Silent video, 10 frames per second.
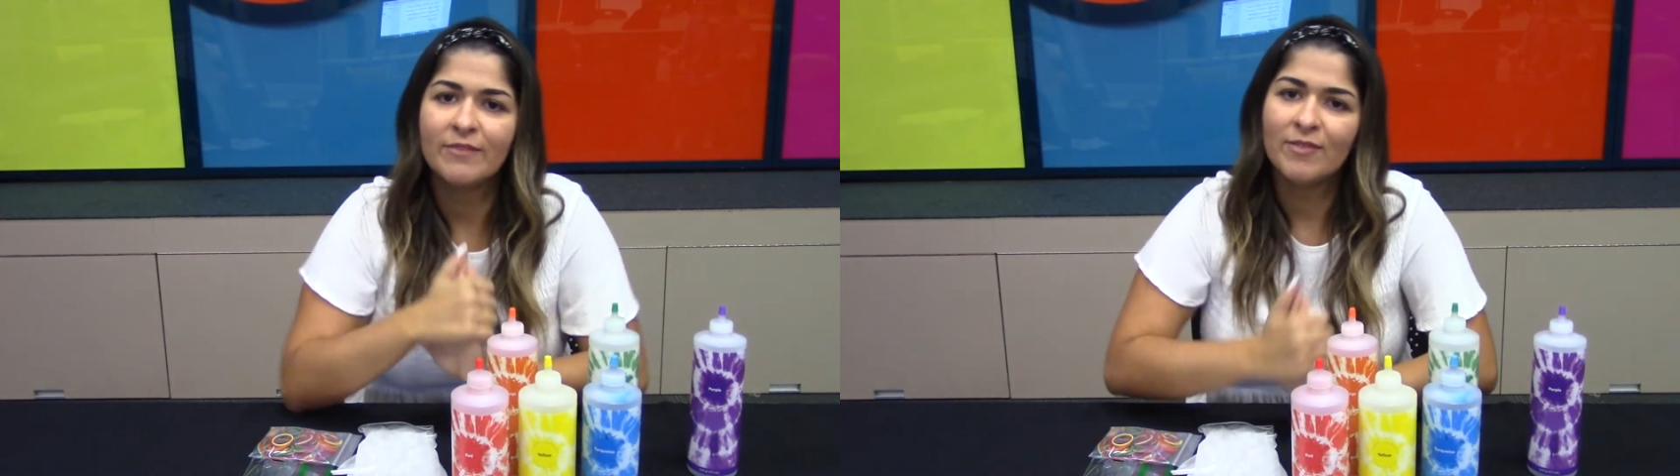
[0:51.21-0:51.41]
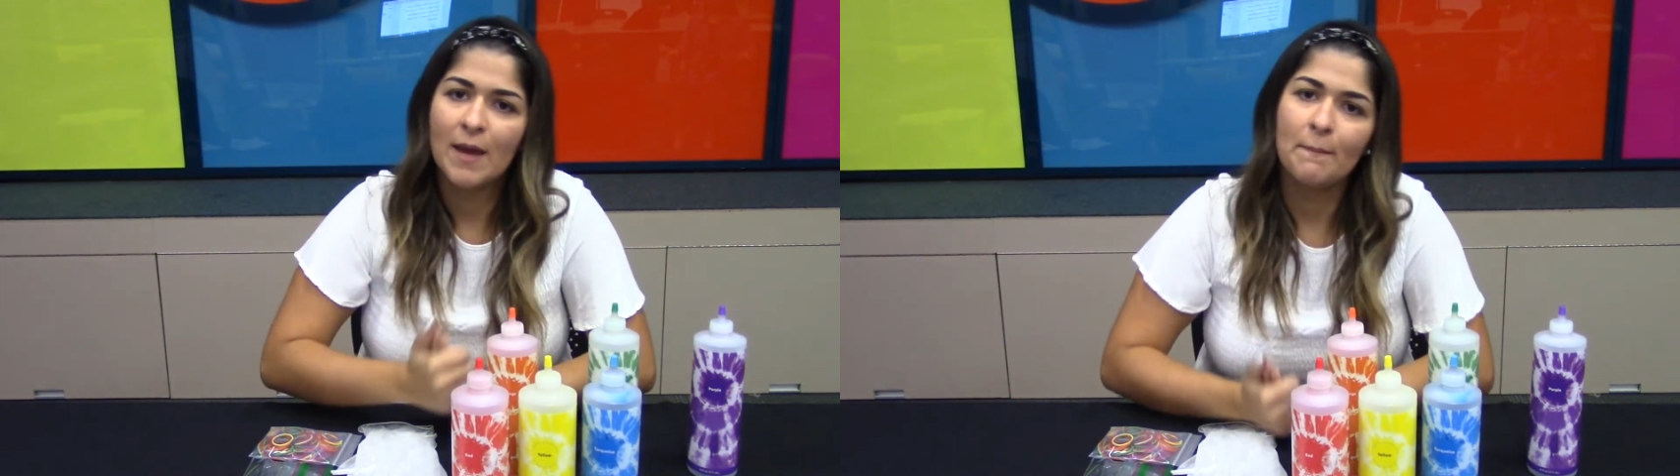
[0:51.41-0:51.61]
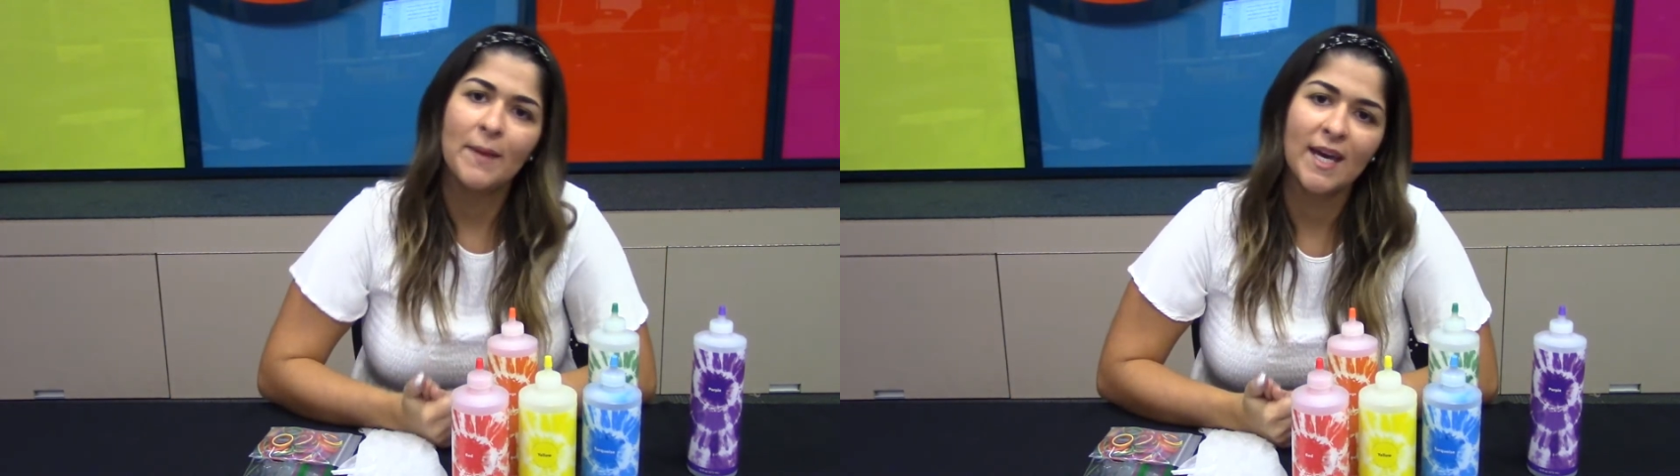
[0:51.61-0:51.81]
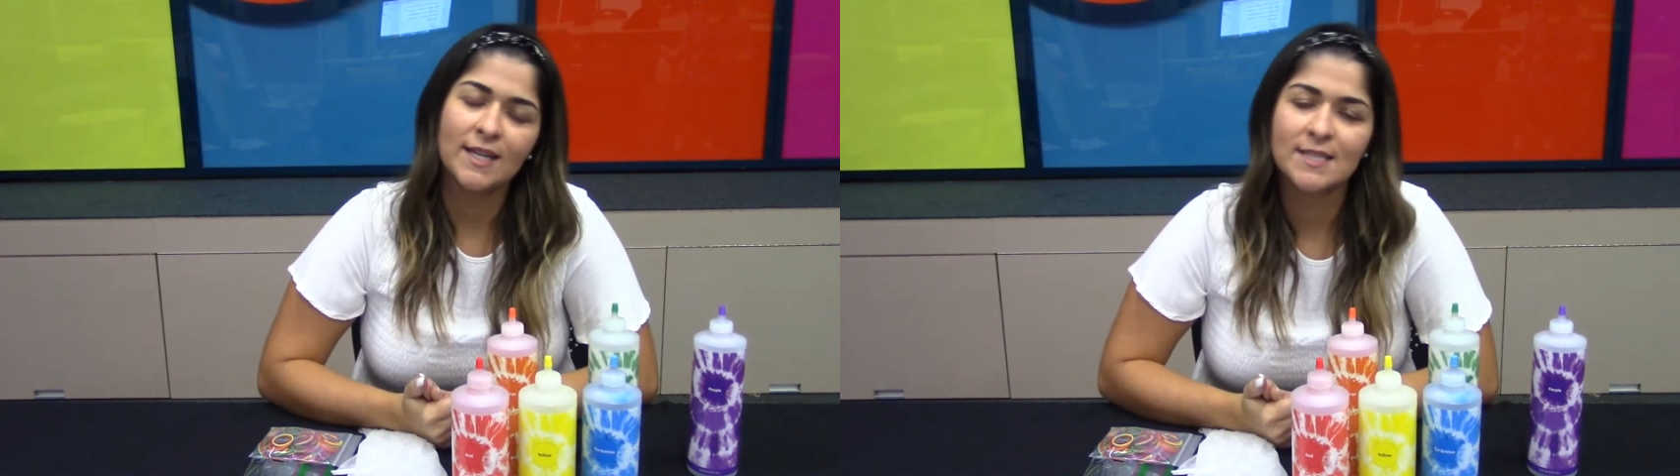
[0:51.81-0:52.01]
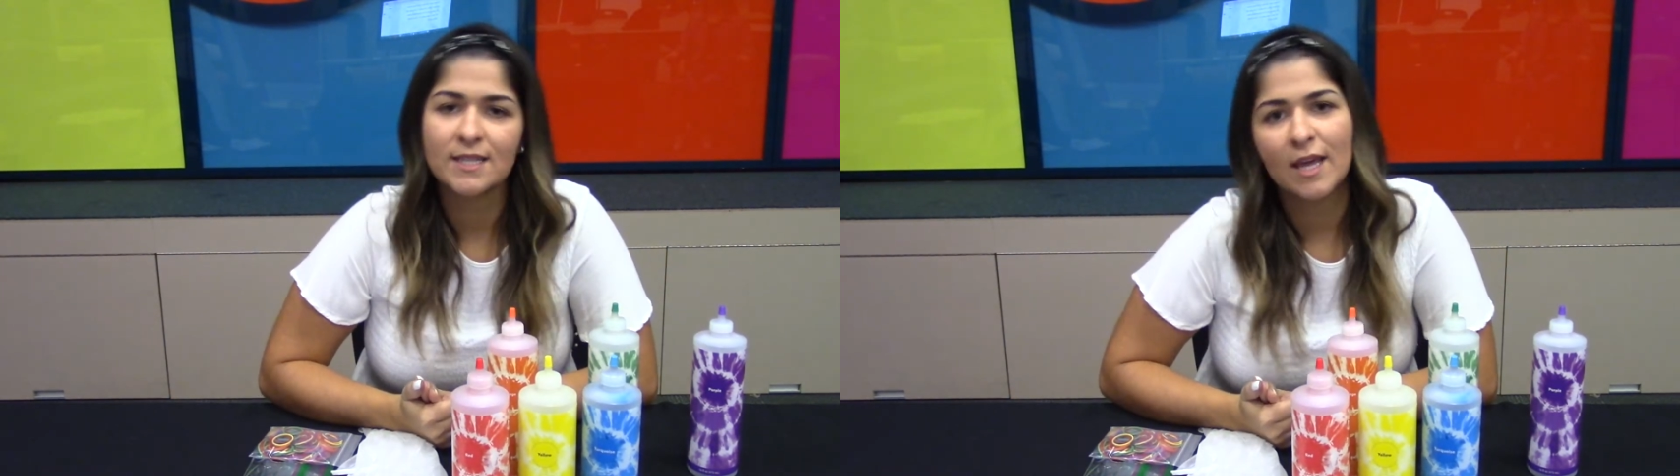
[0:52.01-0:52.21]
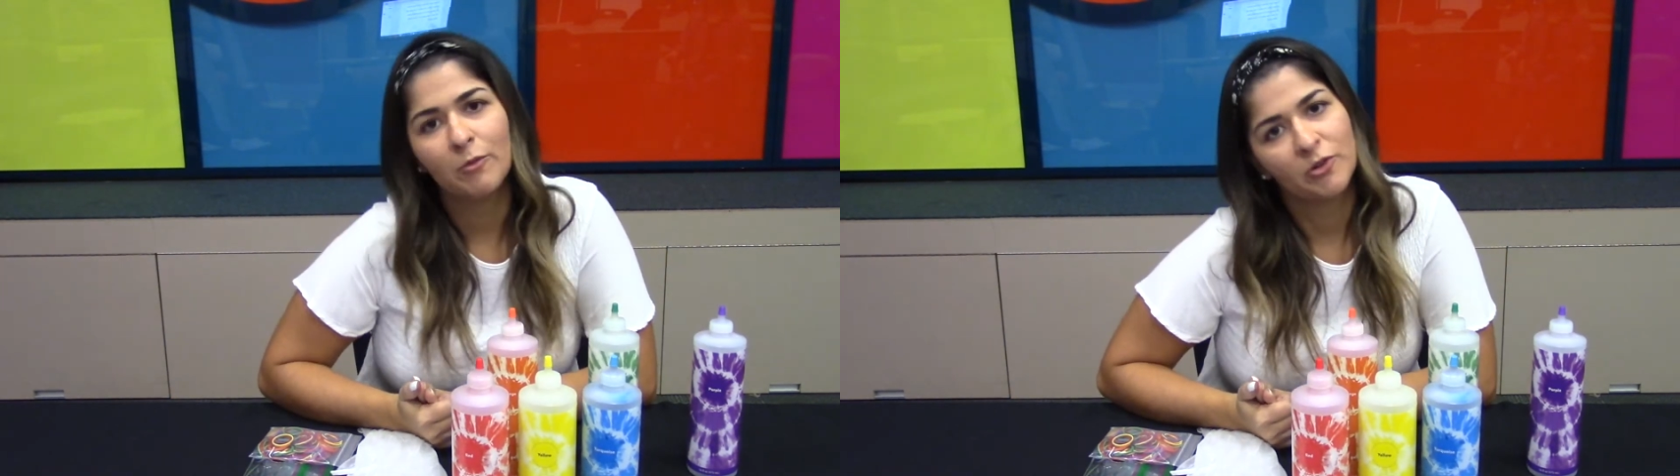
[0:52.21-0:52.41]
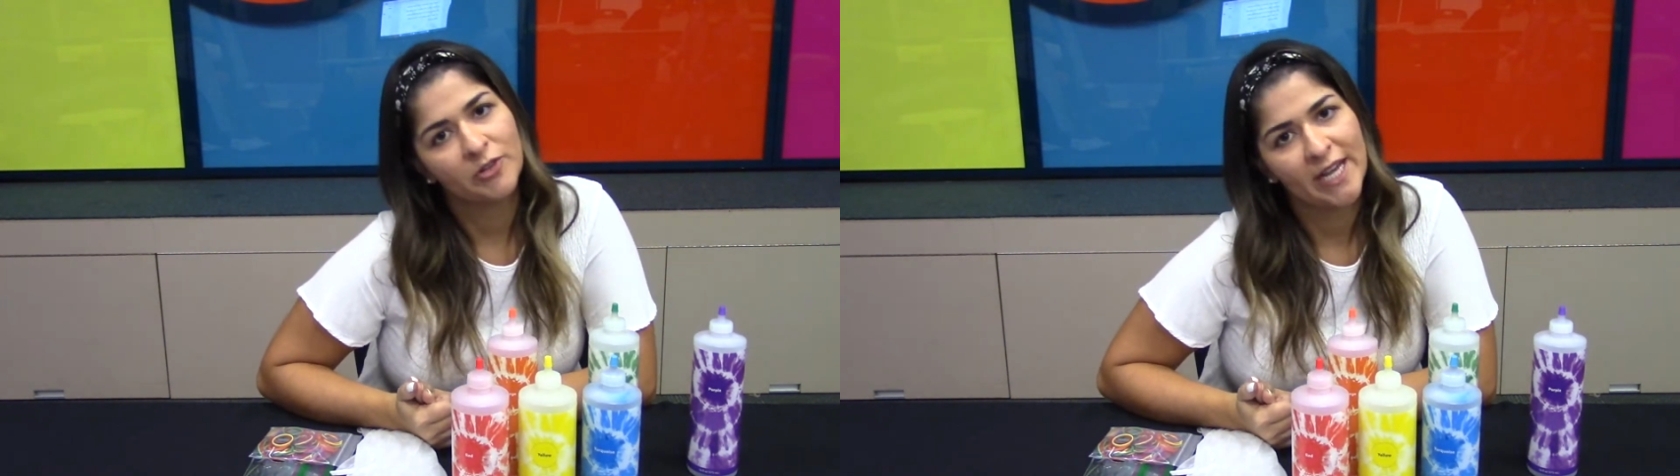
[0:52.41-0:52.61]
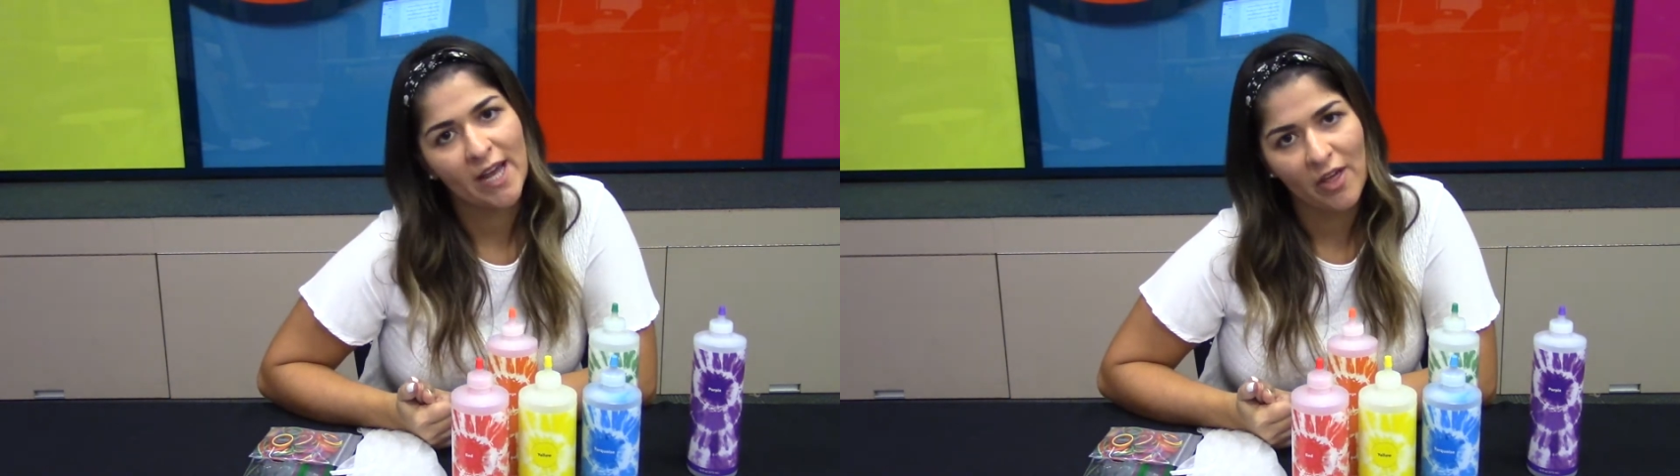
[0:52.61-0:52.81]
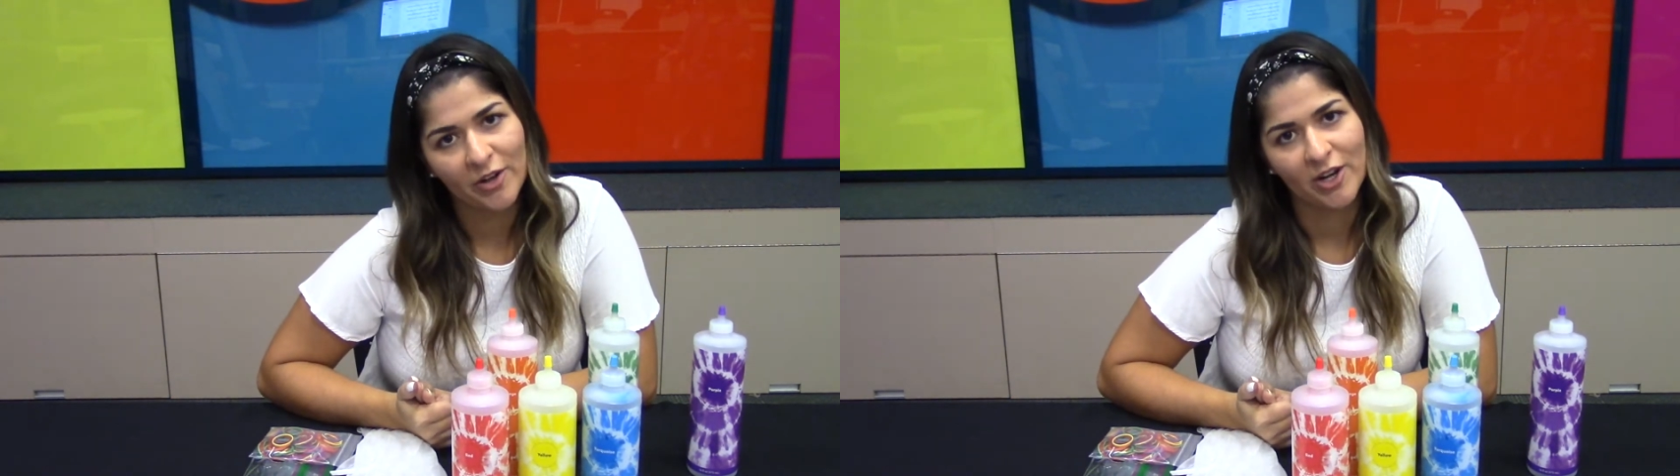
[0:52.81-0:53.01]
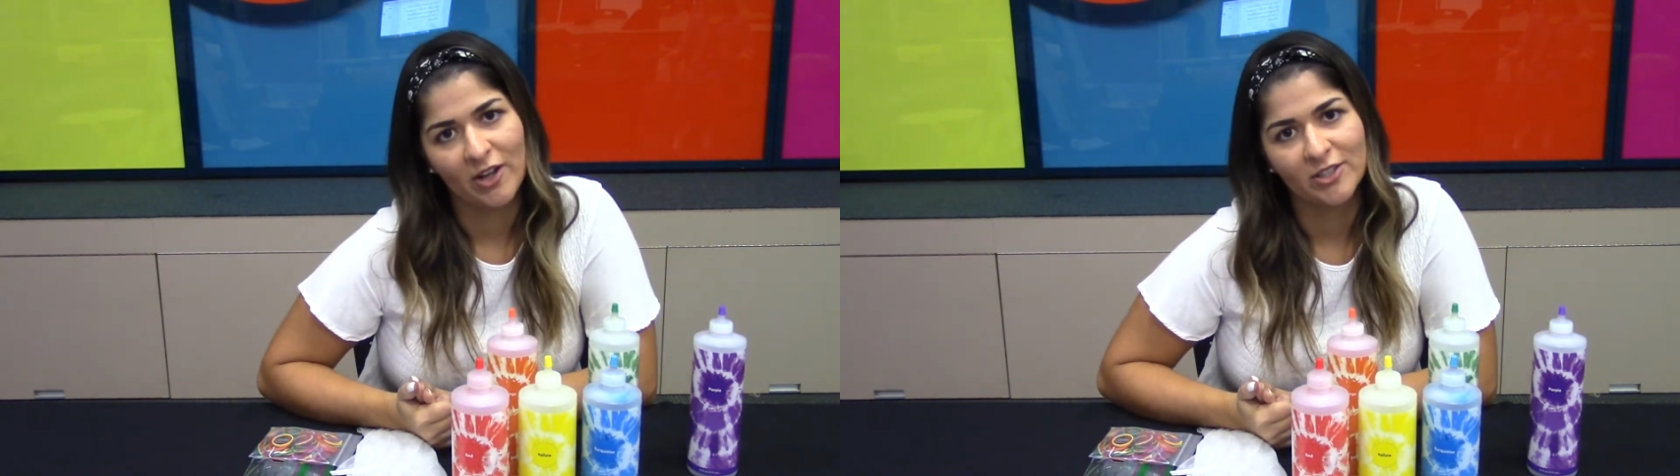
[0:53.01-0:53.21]
if they mix, they will create
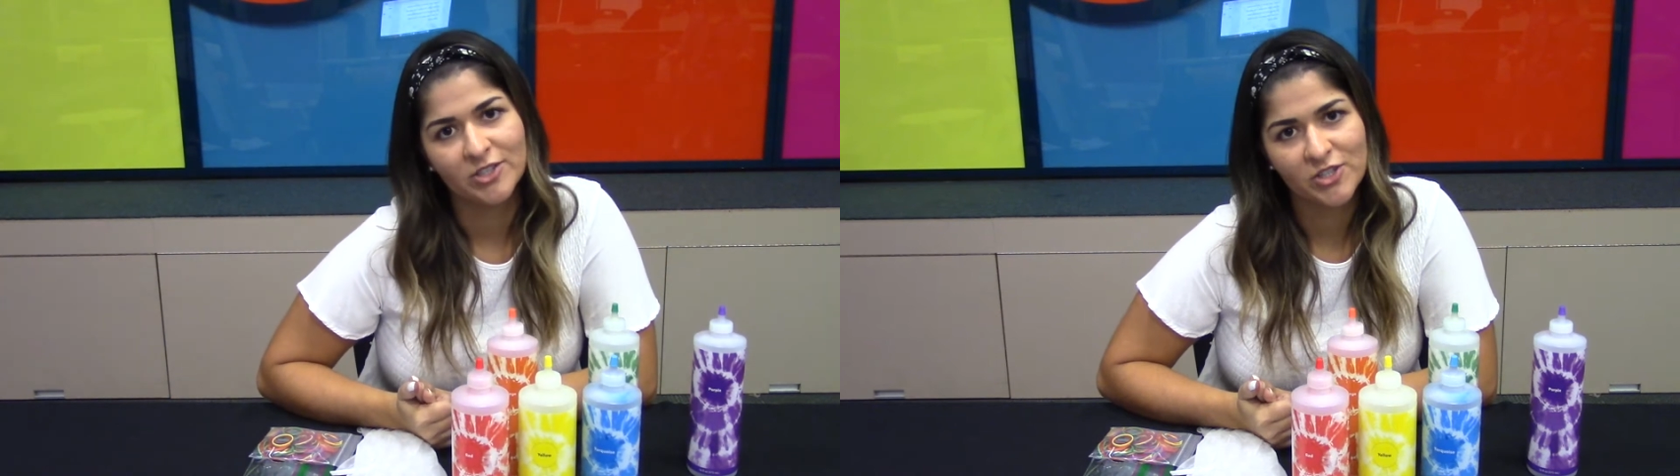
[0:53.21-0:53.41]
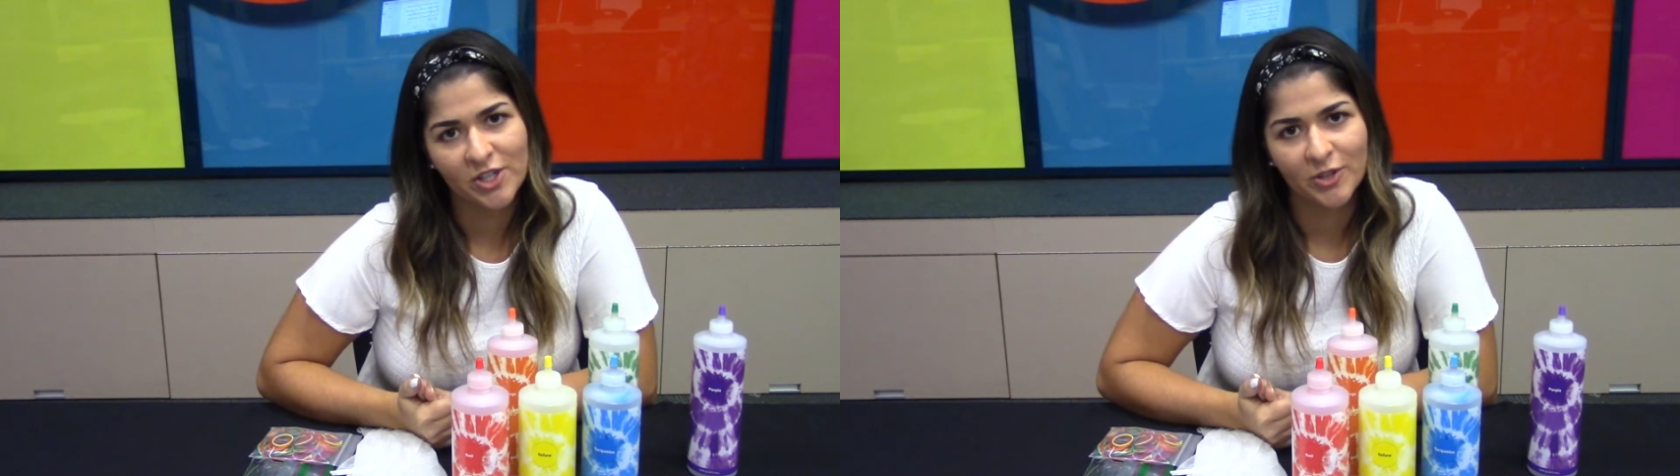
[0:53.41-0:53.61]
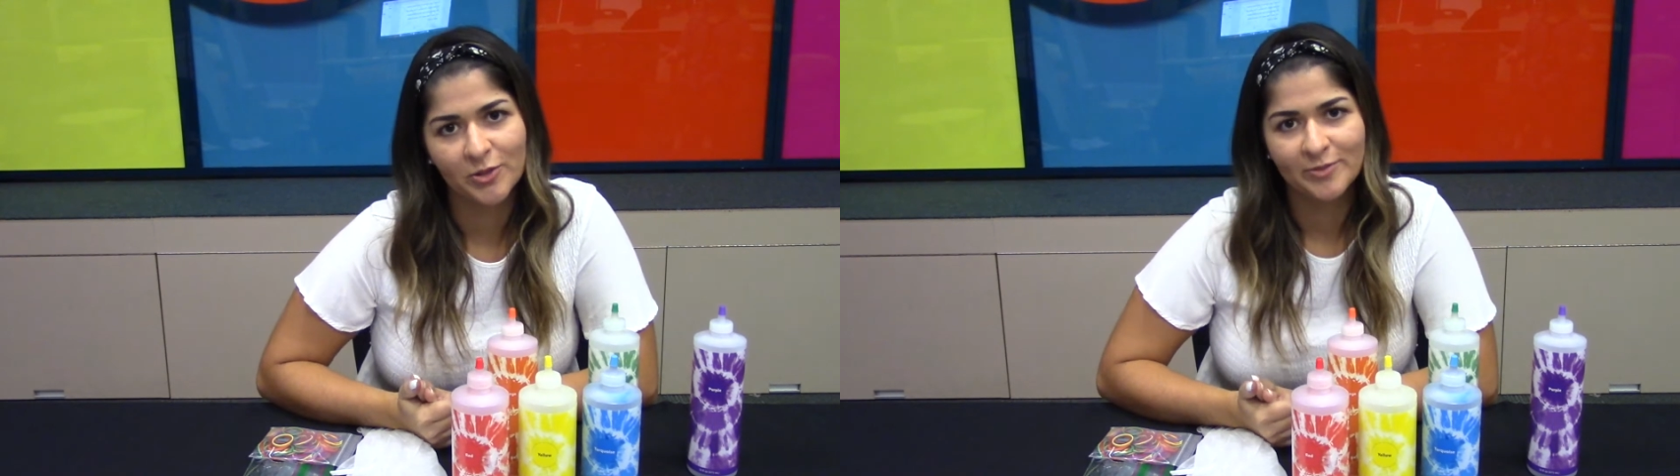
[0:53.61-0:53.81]
other colors too.